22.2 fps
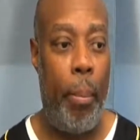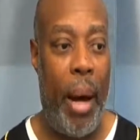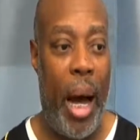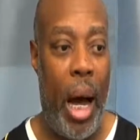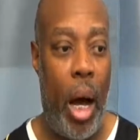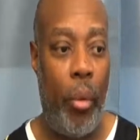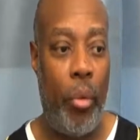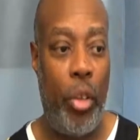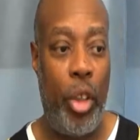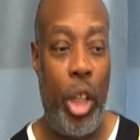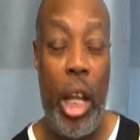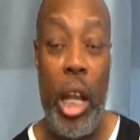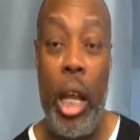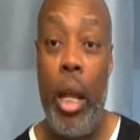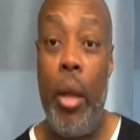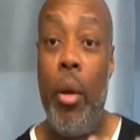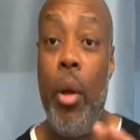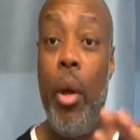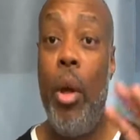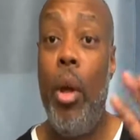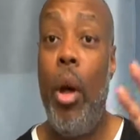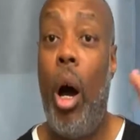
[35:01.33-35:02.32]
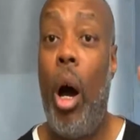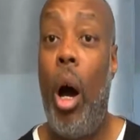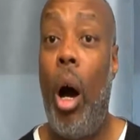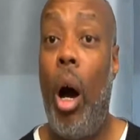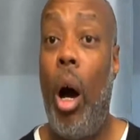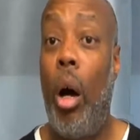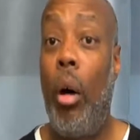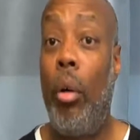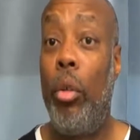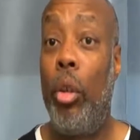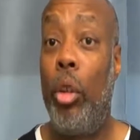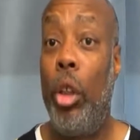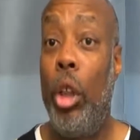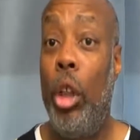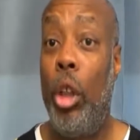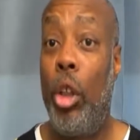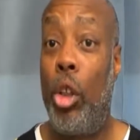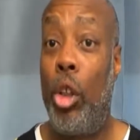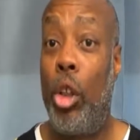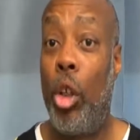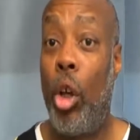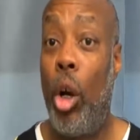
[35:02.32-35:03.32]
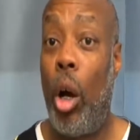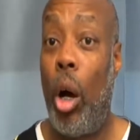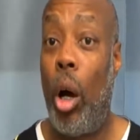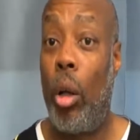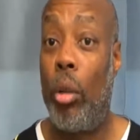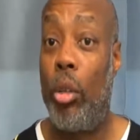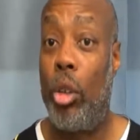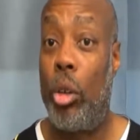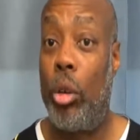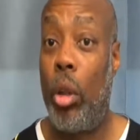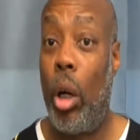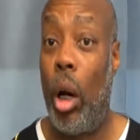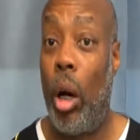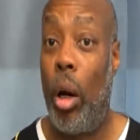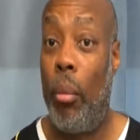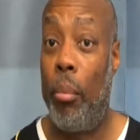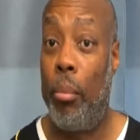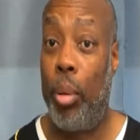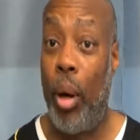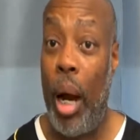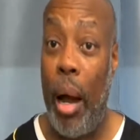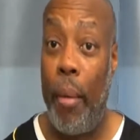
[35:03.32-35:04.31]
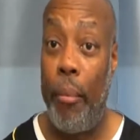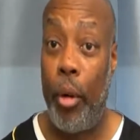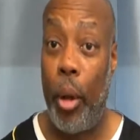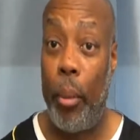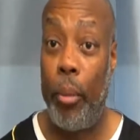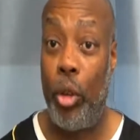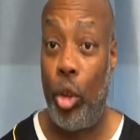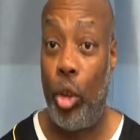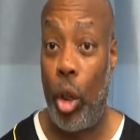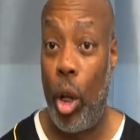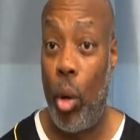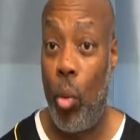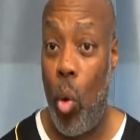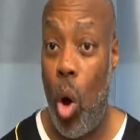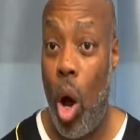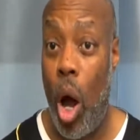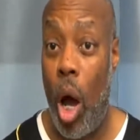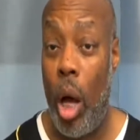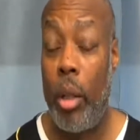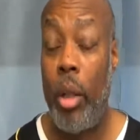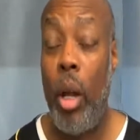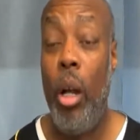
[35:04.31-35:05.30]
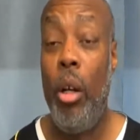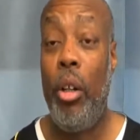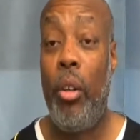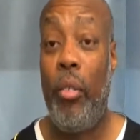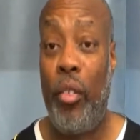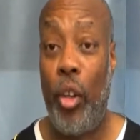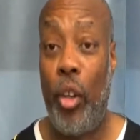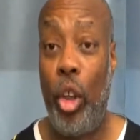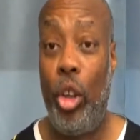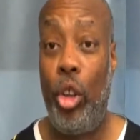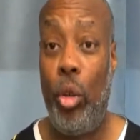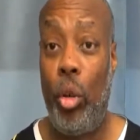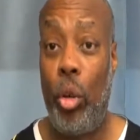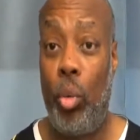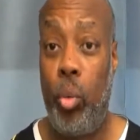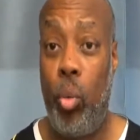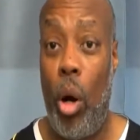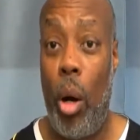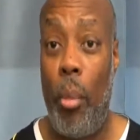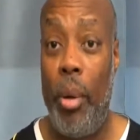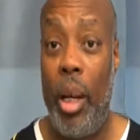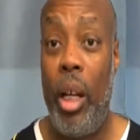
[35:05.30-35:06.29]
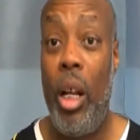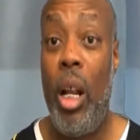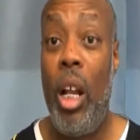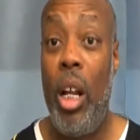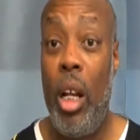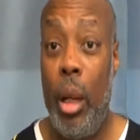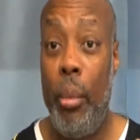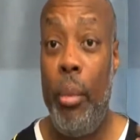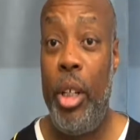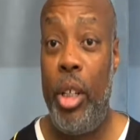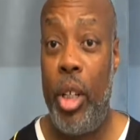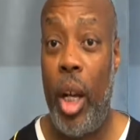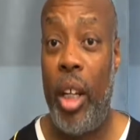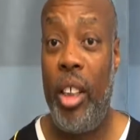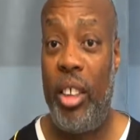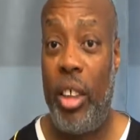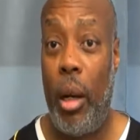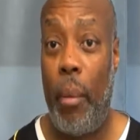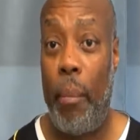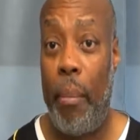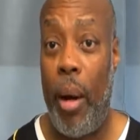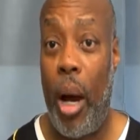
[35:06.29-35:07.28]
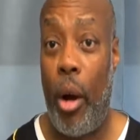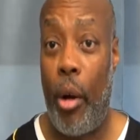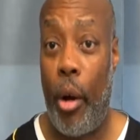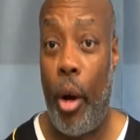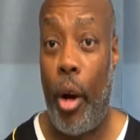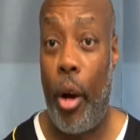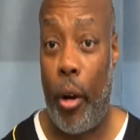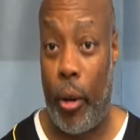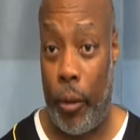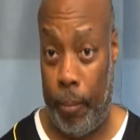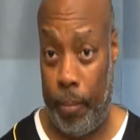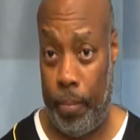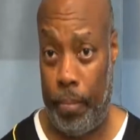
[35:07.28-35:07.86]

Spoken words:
about the Proverbs 31, the virtuous woman. Let me tell you something about her.